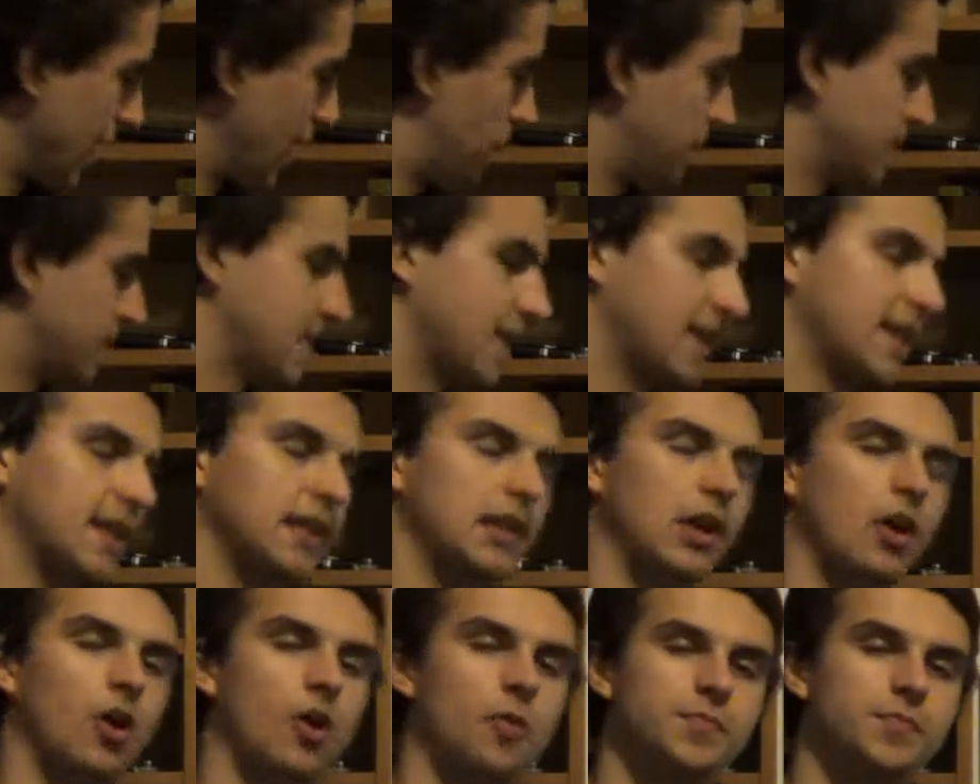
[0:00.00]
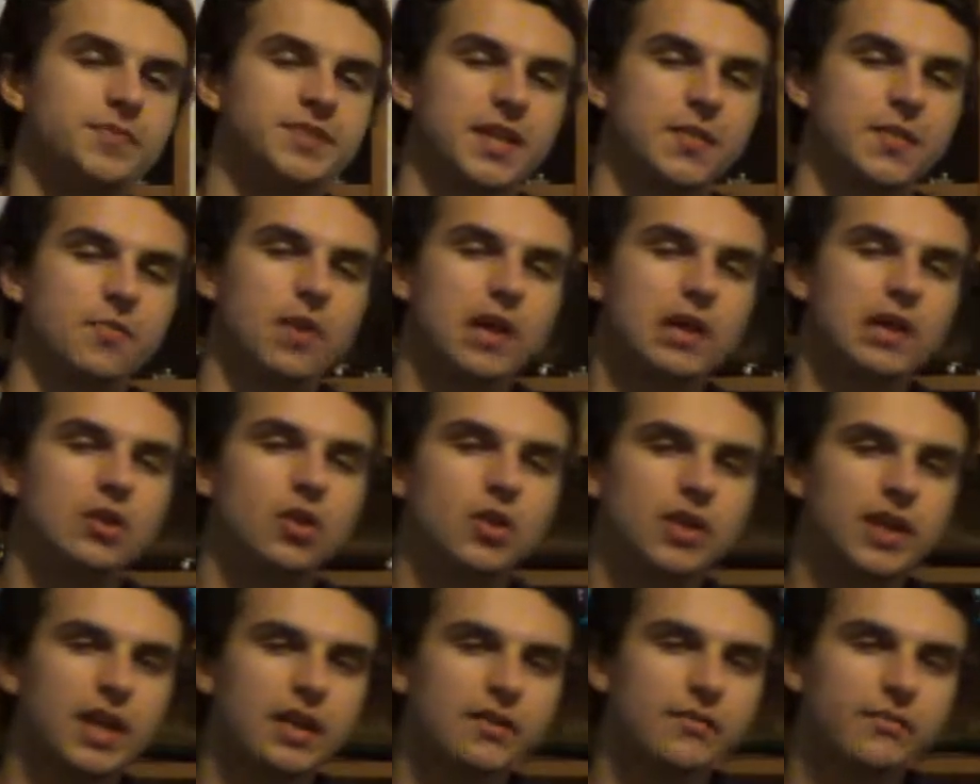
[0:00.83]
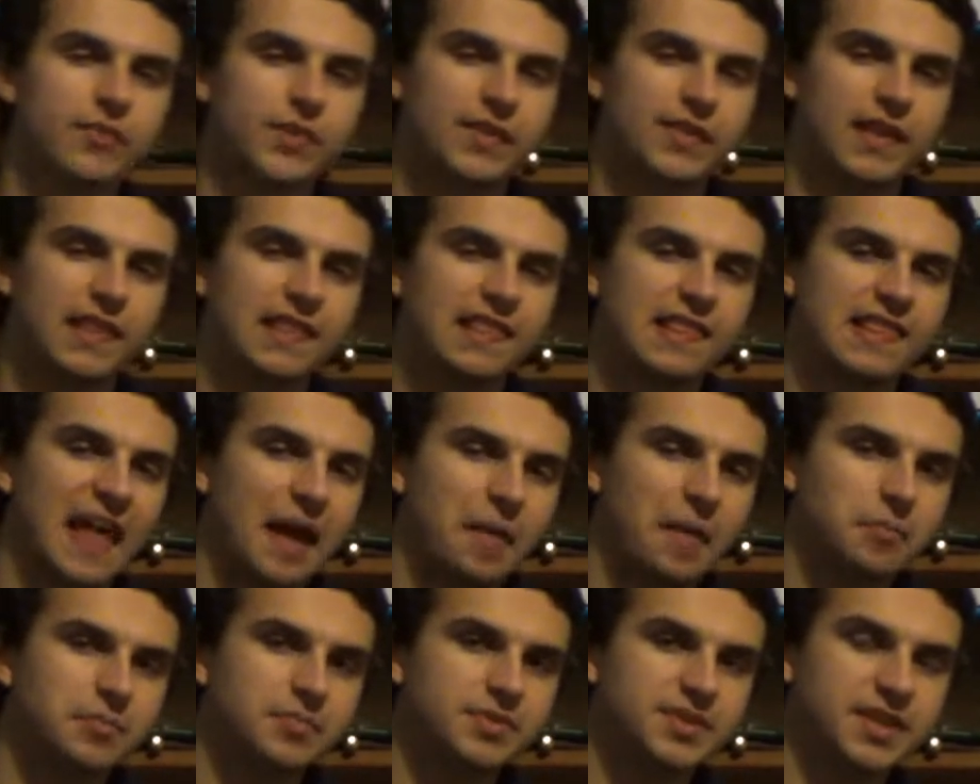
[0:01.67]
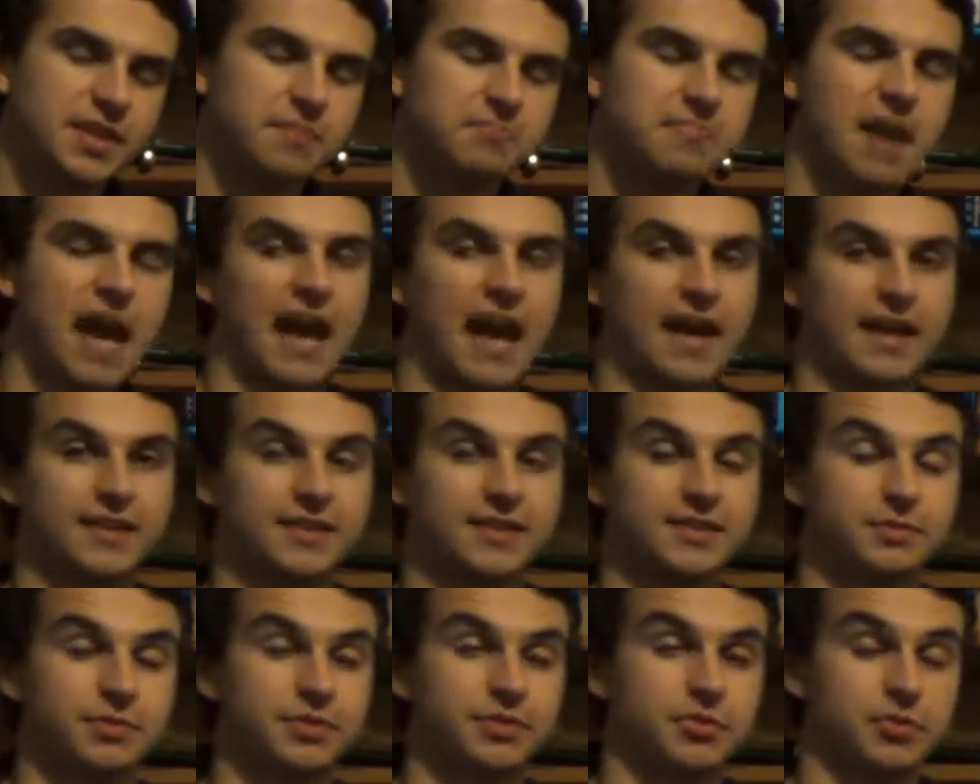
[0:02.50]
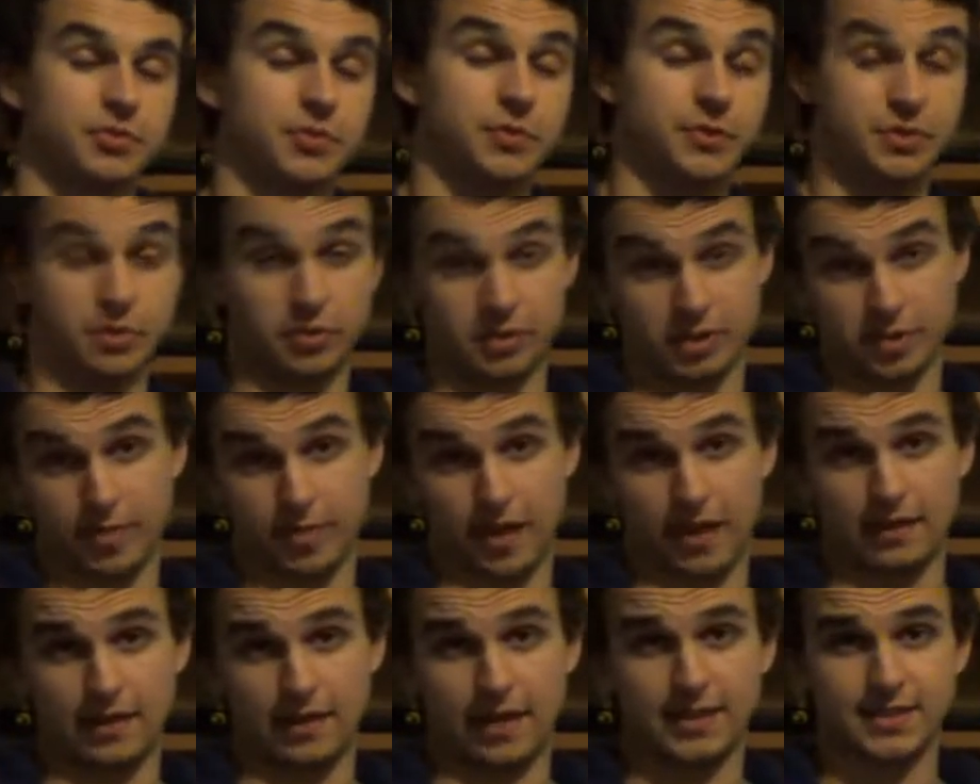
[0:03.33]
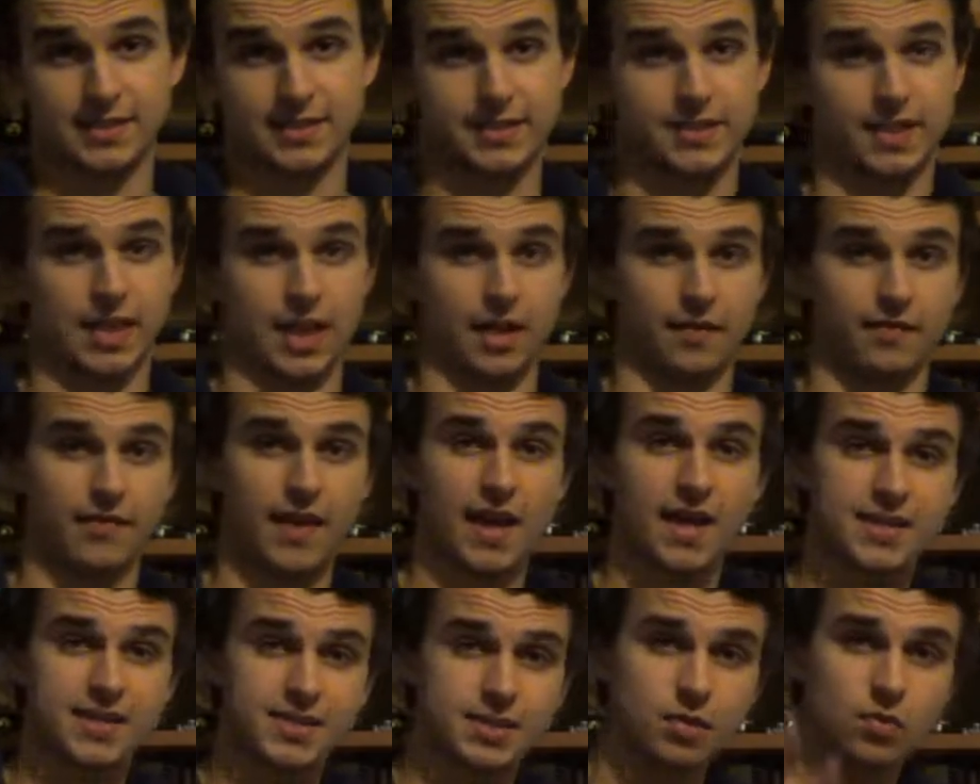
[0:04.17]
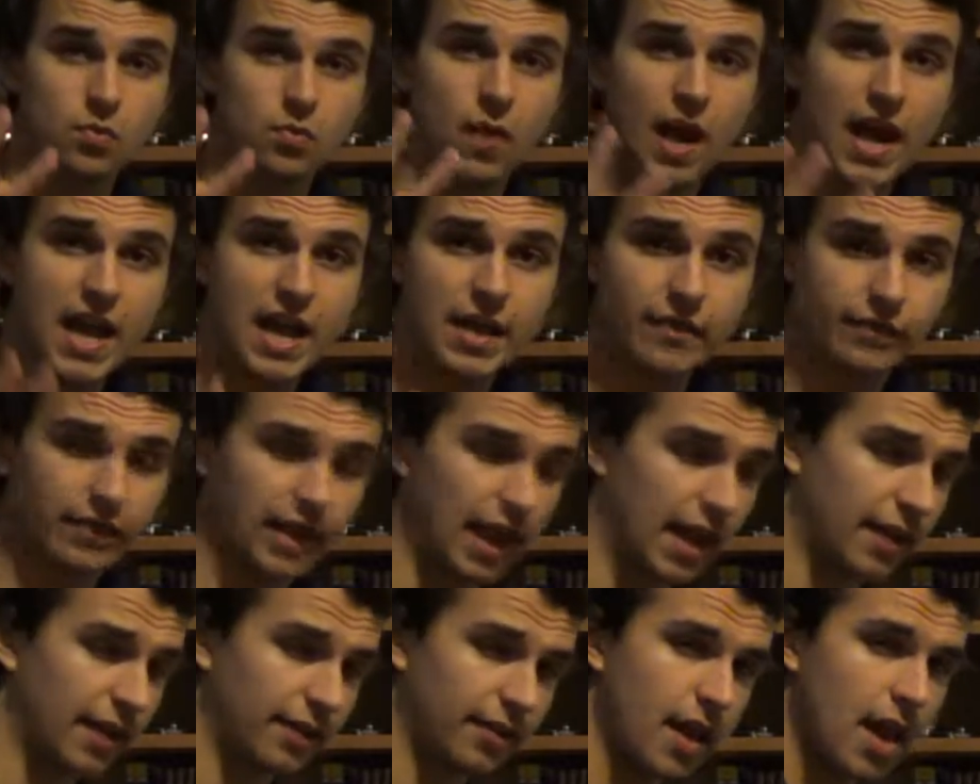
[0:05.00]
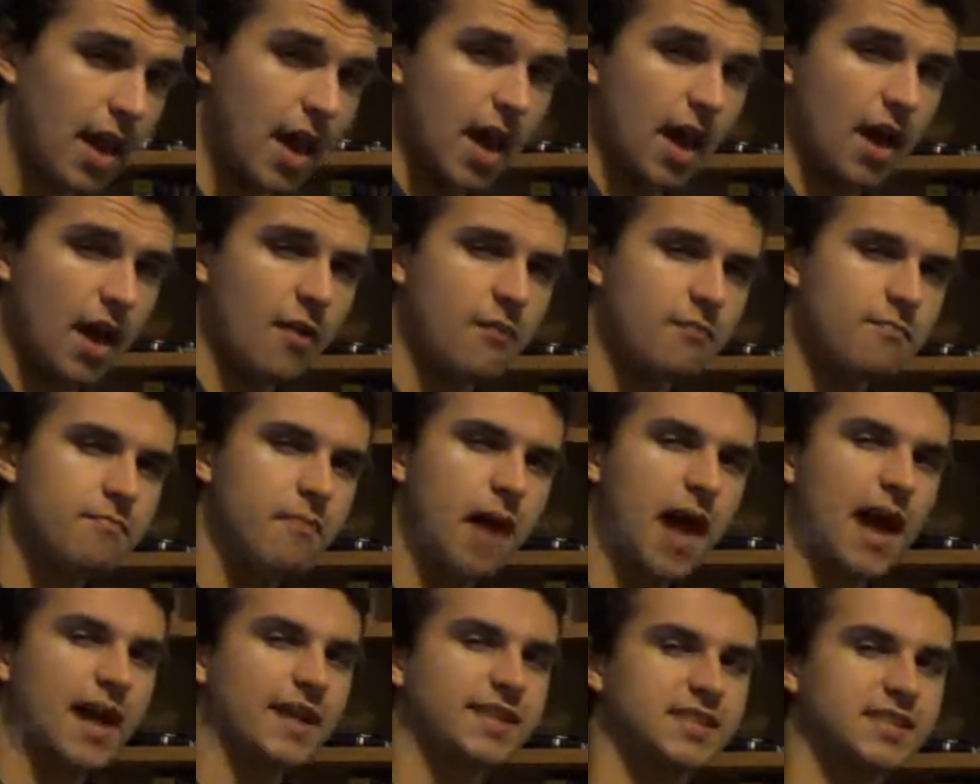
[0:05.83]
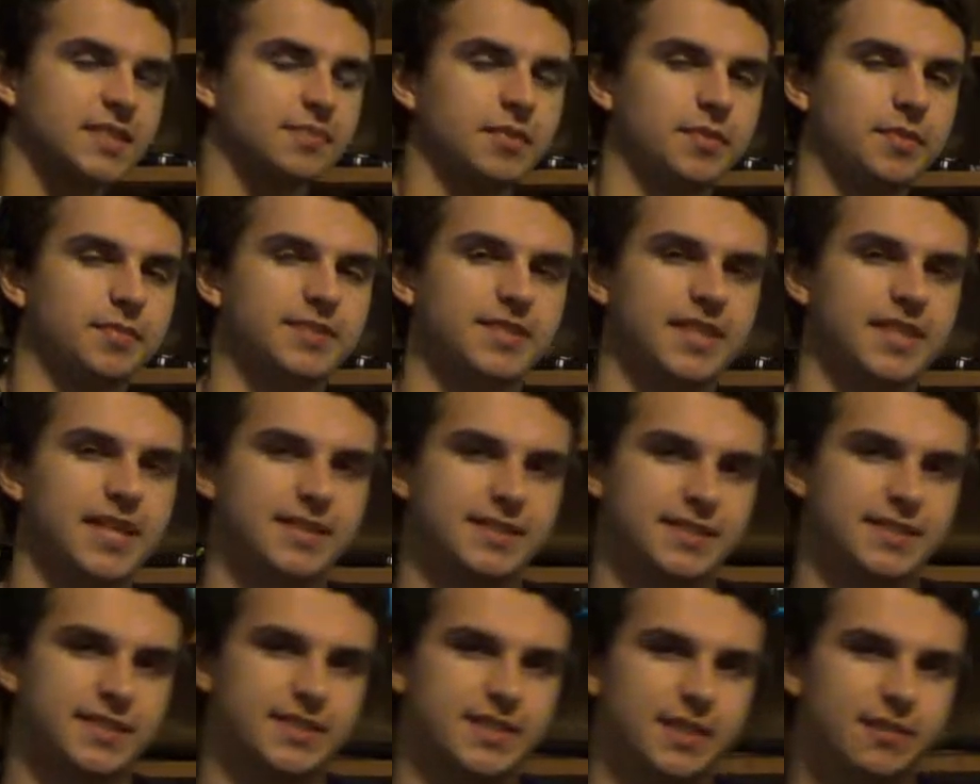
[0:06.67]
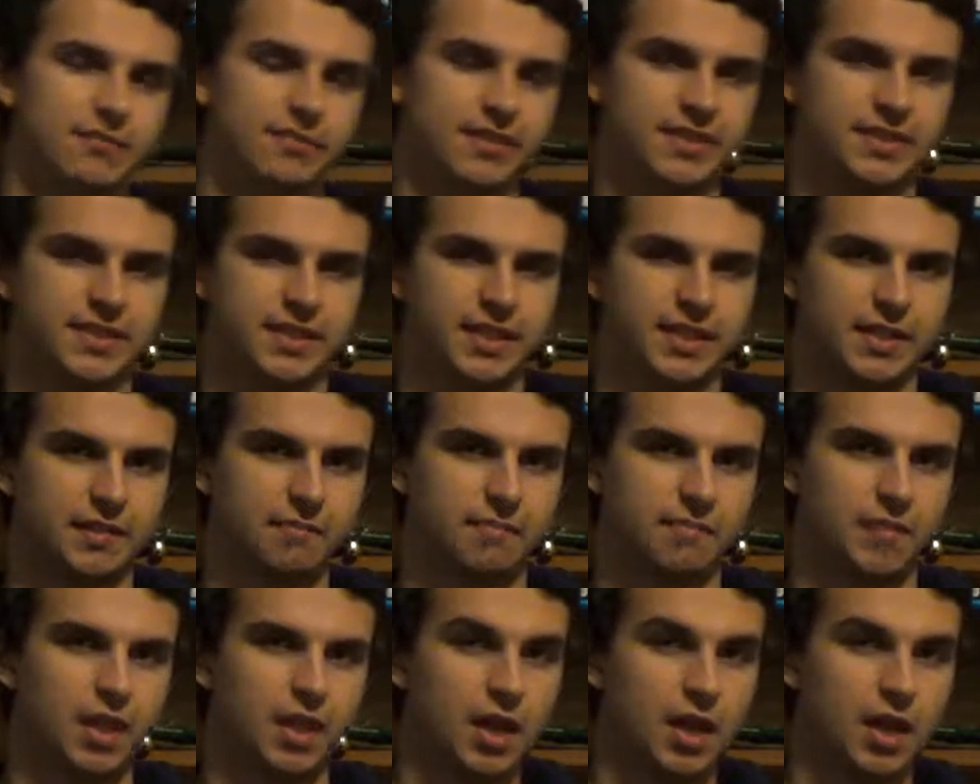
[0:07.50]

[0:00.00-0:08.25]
a particular opsin, we're looking for the lambda max, which we talked about last time. That's the wavelength of maximum sensitivity.